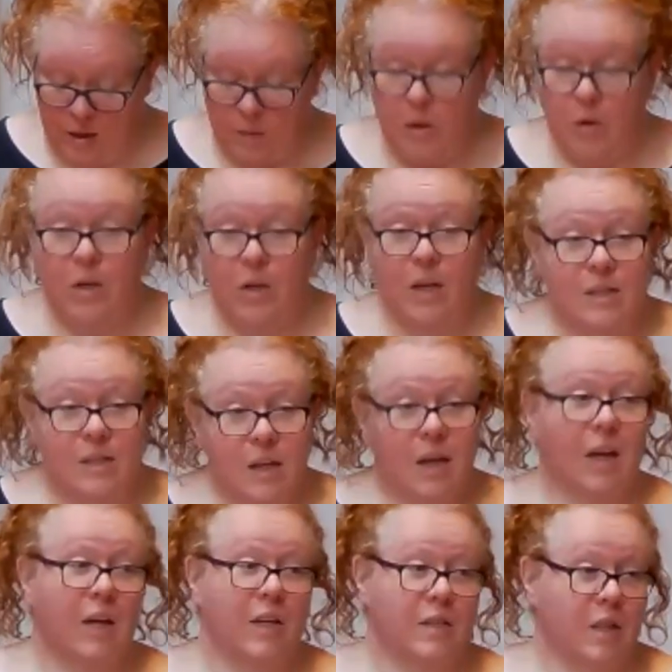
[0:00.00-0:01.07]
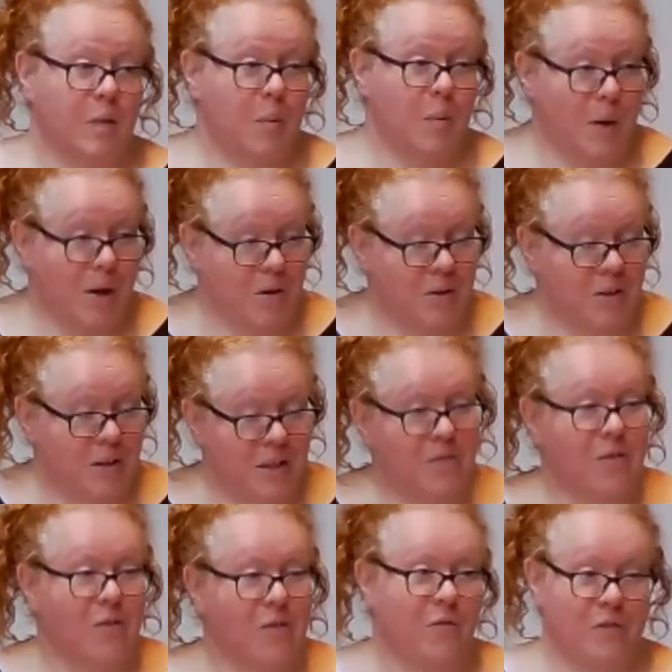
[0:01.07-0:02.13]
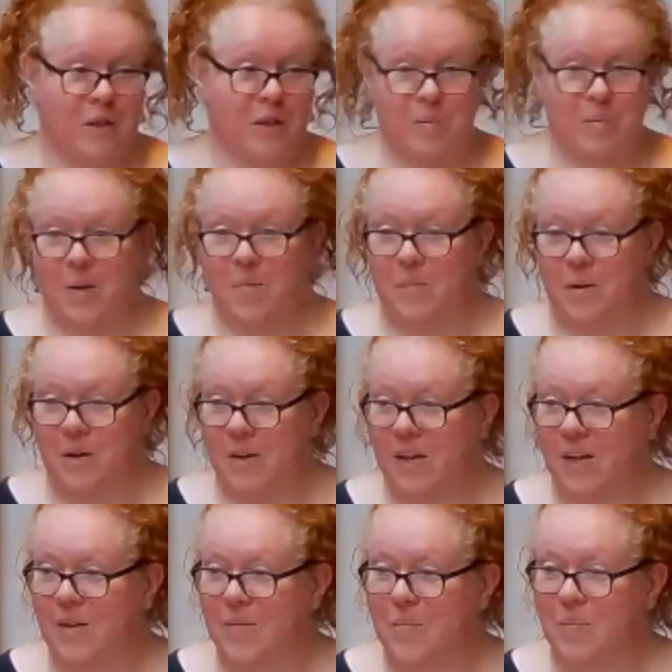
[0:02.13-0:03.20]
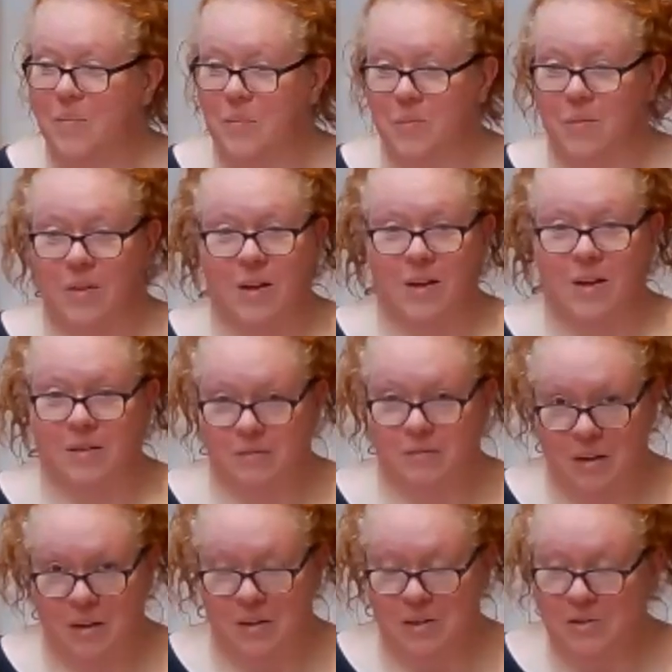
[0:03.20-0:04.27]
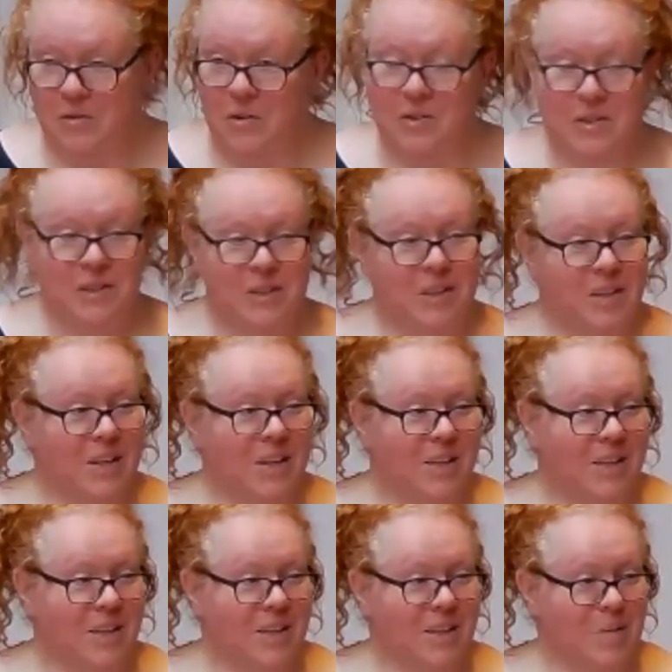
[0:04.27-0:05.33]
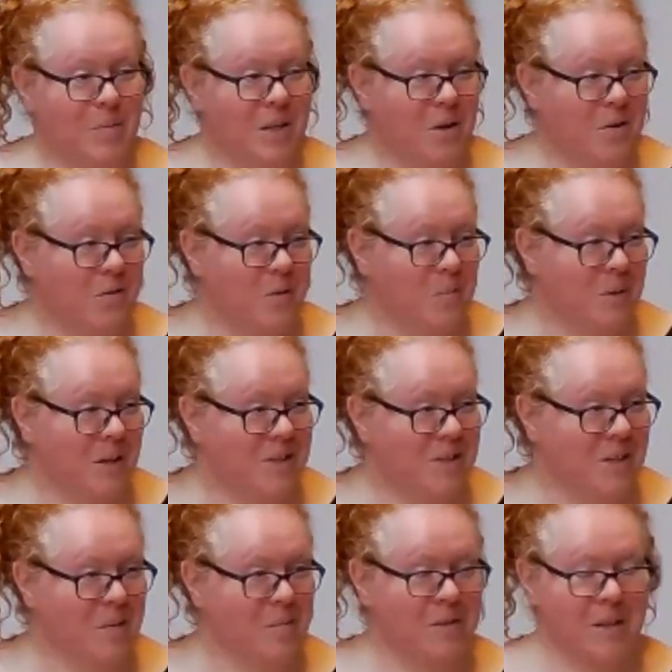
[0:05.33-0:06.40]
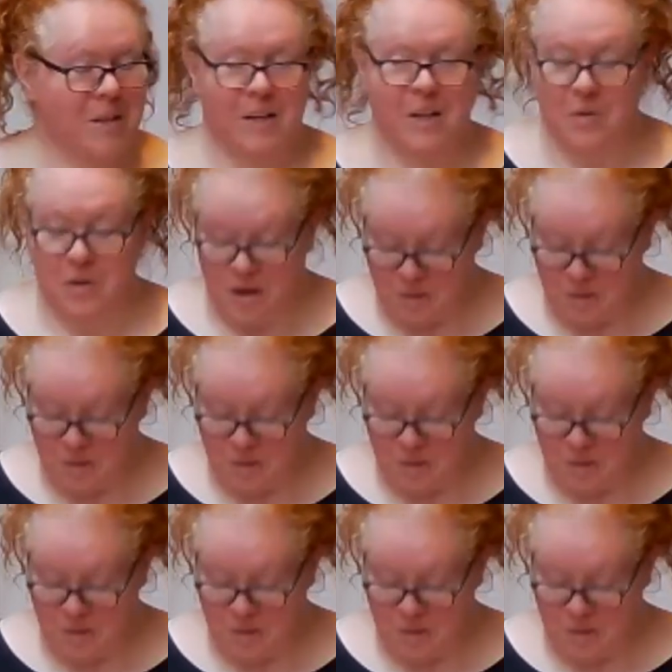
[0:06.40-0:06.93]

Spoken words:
Community singing is going to be back on the 11th of September. Fingers crossed. Let me know if you plan to come to that and I'll